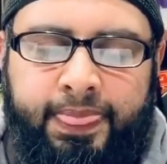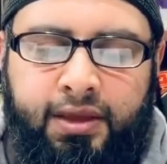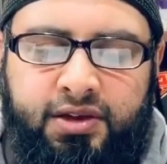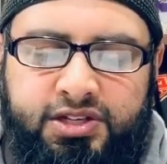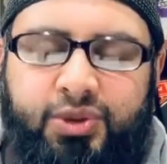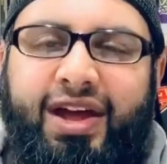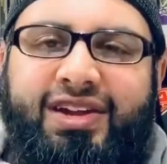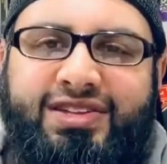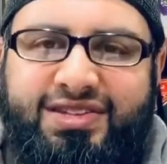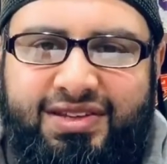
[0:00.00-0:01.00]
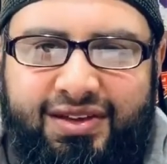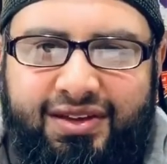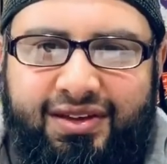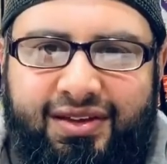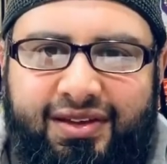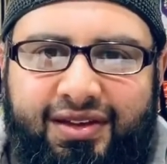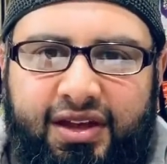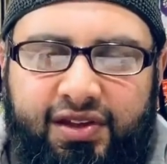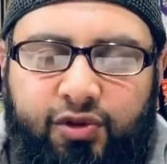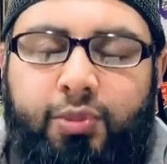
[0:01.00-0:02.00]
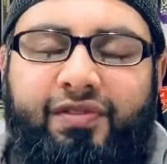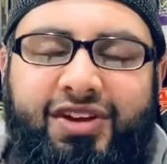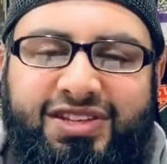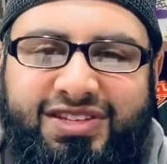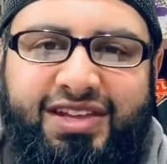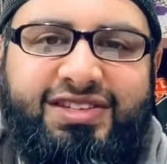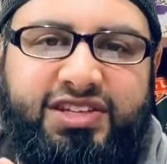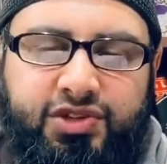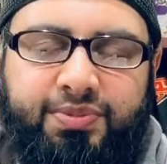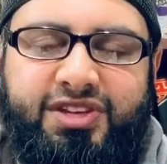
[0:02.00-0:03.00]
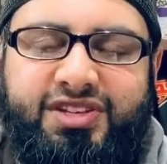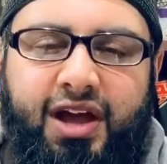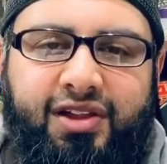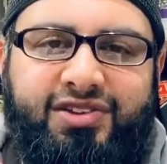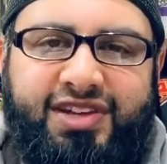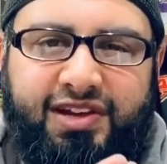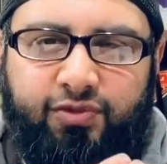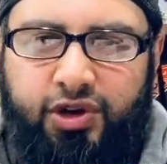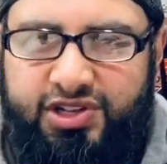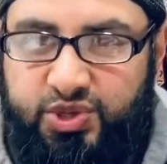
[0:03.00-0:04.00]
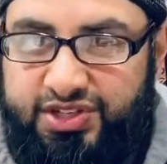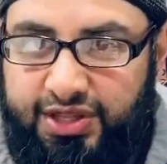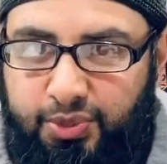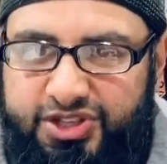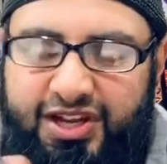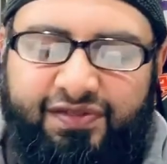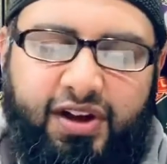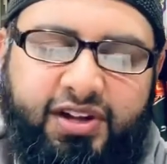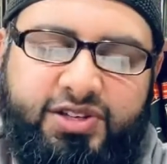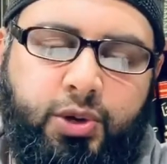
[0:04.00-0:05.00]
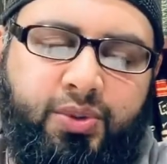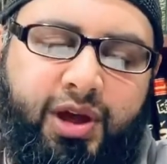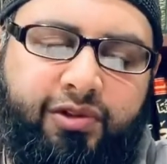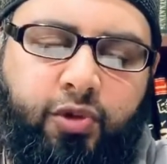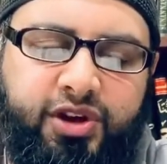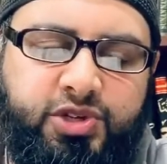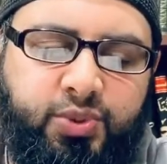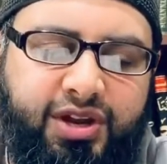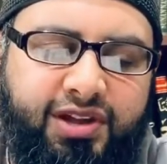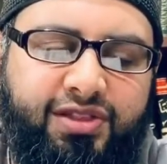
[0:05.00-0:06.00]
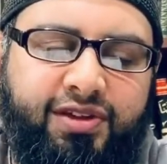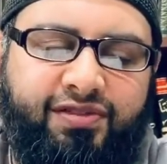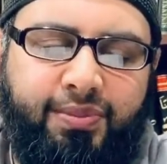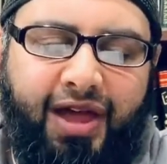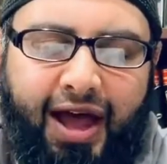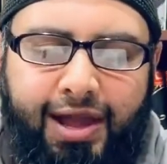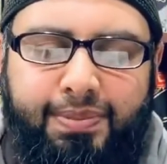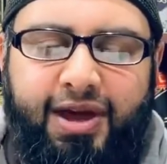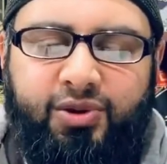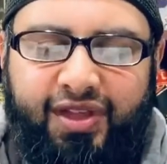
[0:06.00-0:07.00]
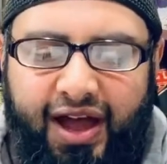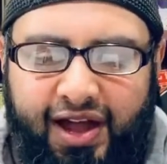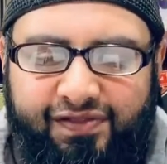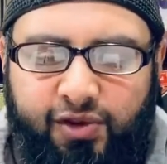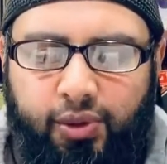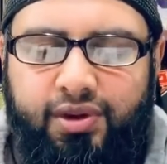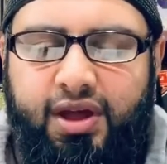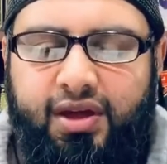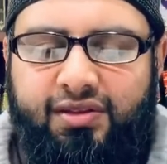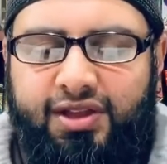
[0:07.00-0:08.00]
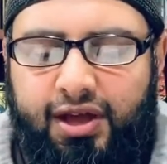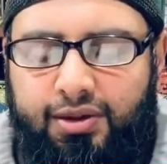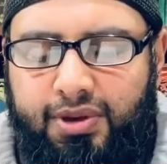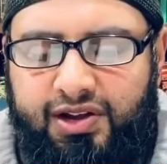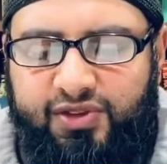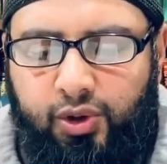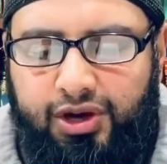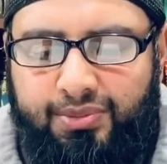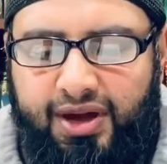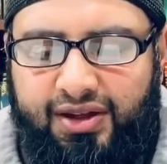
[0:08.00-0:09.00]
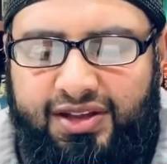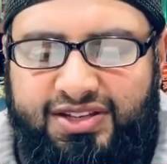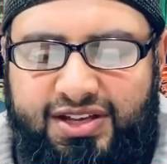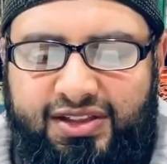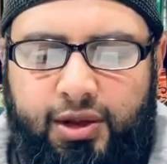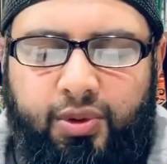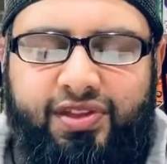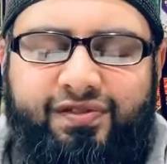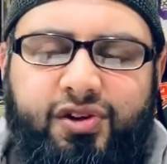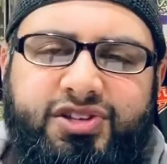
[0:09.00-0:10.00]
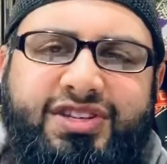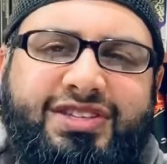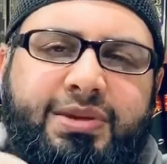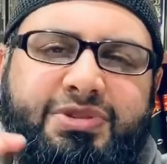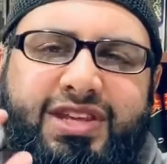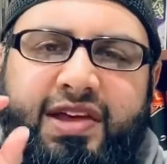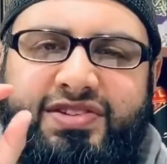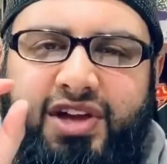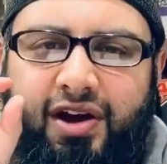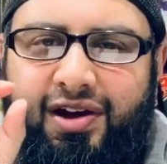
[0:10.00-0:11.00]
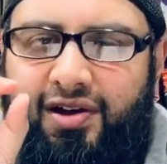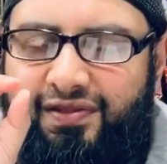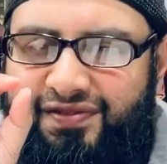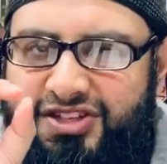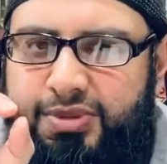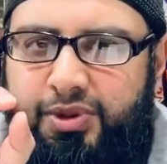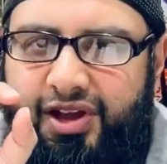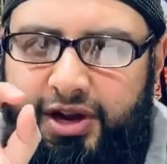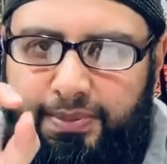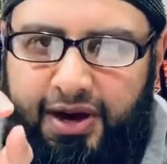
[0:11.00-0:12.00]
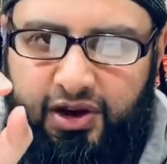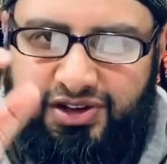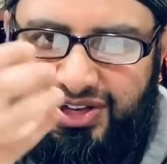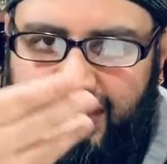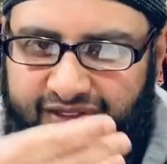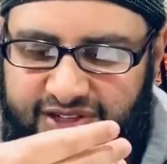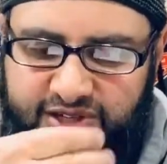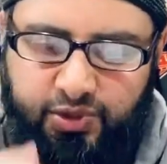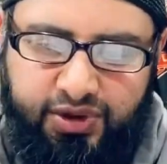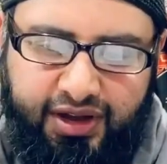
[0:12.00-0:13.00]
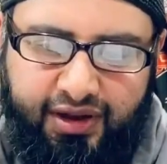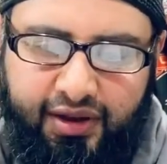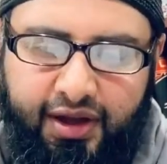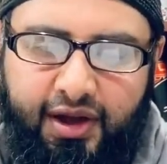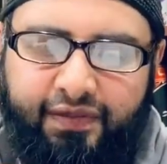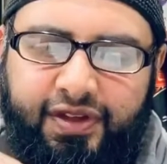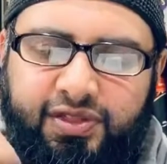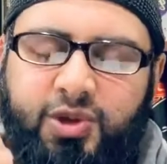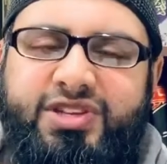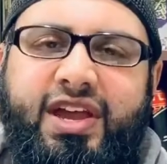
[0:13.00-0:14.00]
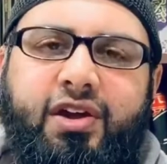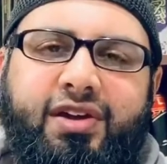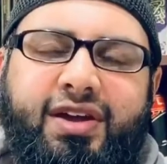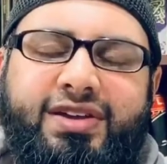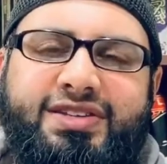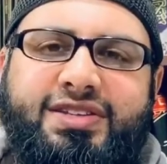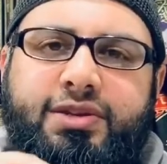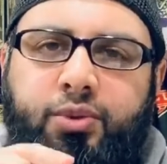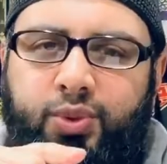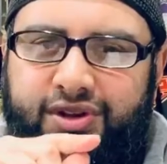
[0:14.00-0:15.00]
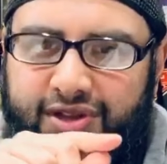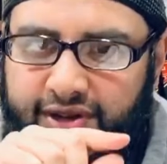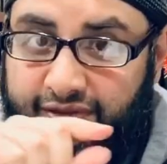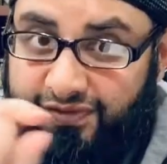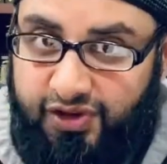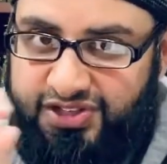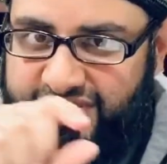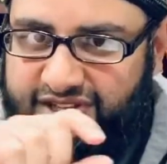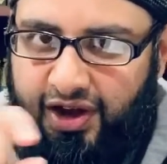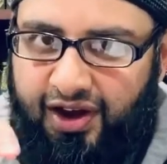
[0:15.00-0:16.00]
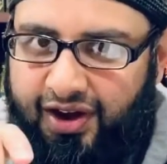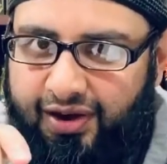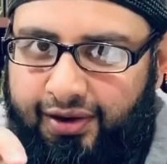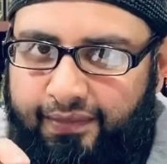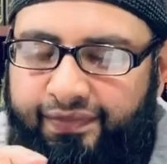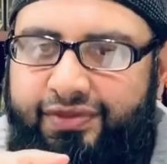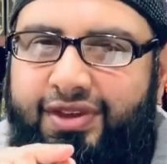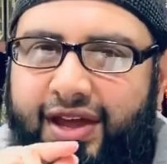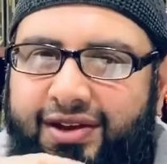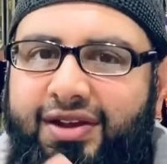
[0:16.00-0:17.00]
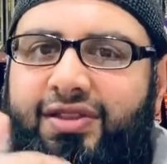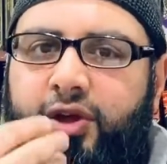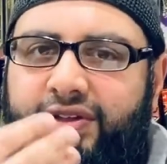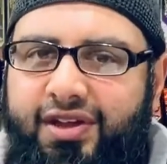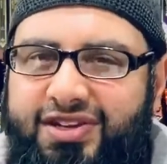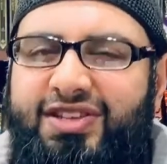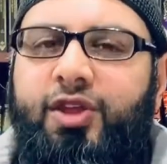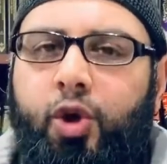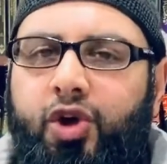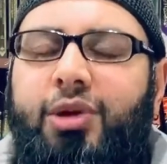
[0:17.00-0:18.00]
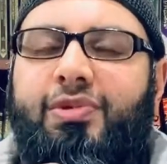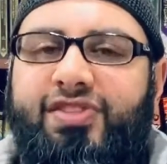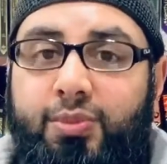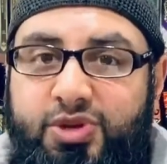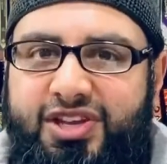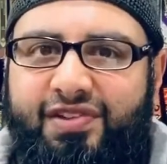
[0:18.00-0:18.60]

So that is in a form of consensus from the scholars that if one is using the mushaf on its own. Now, if one is reading from the iPad or the iPhone, then many of the ulama, they say that when the verses themselves are visible and apparent on the screen, then those areas where the verses are, then it is in the hukm of the mushaf